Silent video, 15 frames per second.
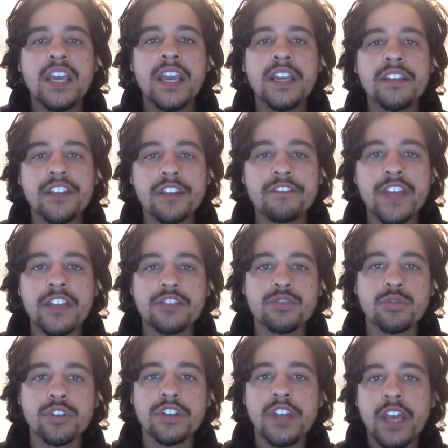anything of that
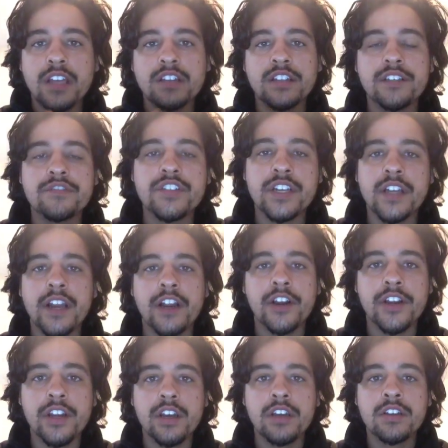sort that lived in an
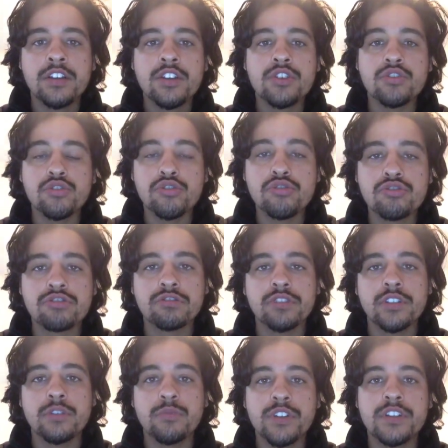area,
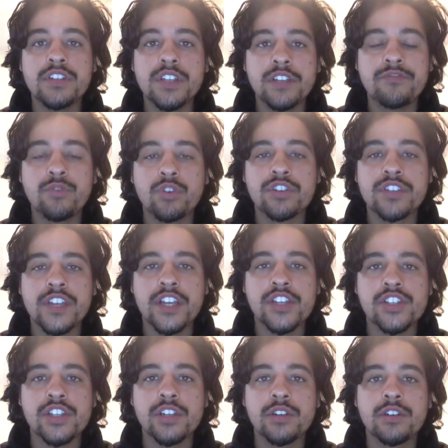usually with
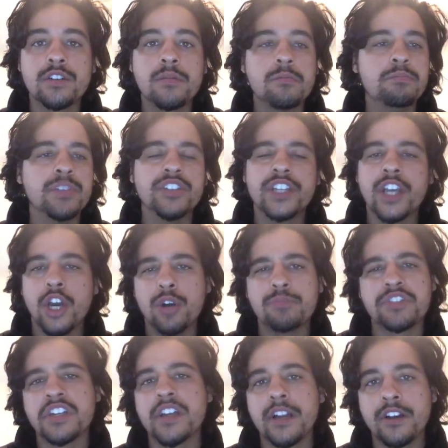deforestation, building
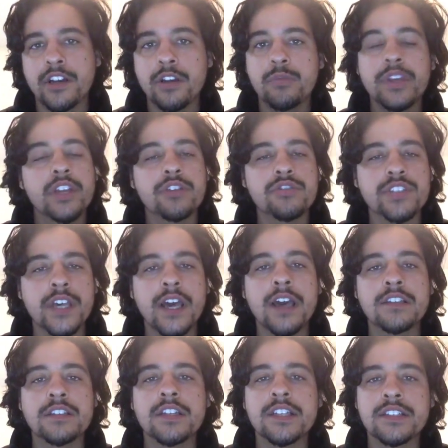homes in an area, we can use that
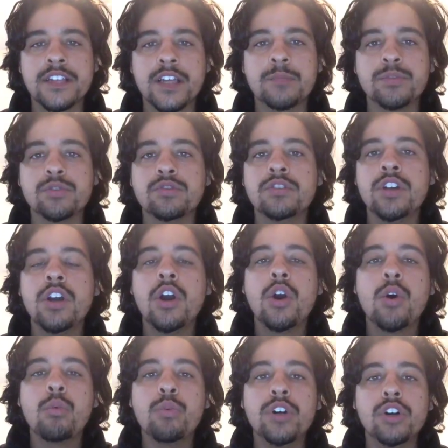as an example,
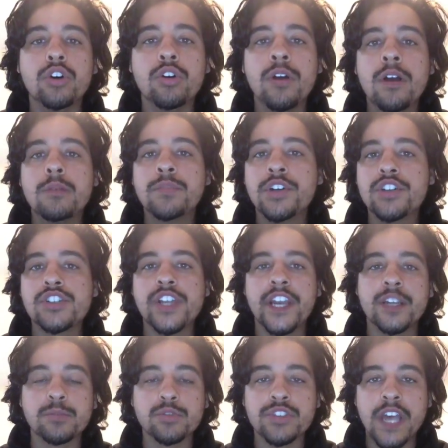will push
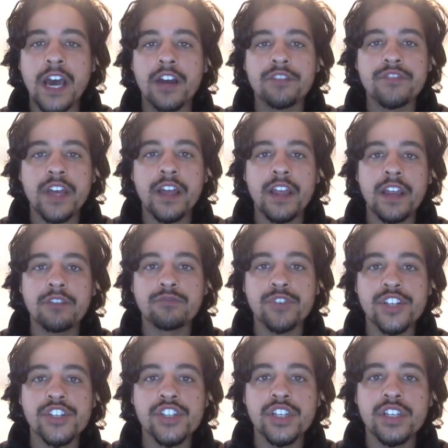animals out of that
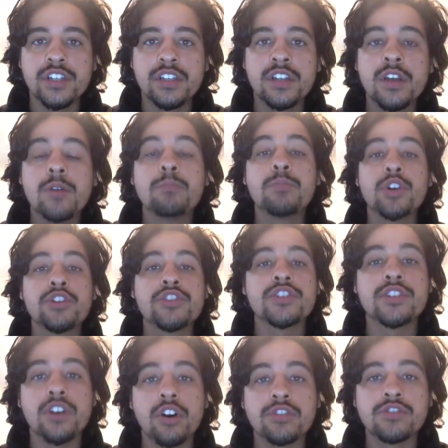region. Birds
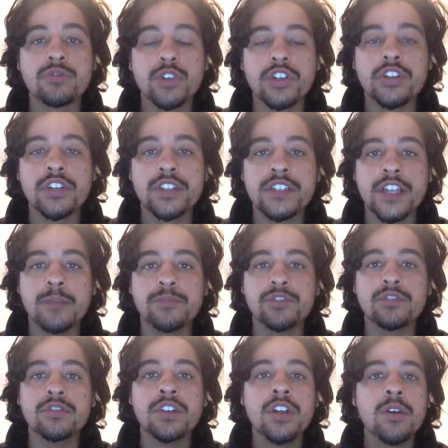is also a good
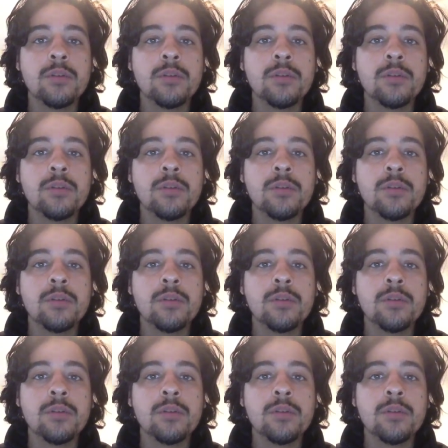example.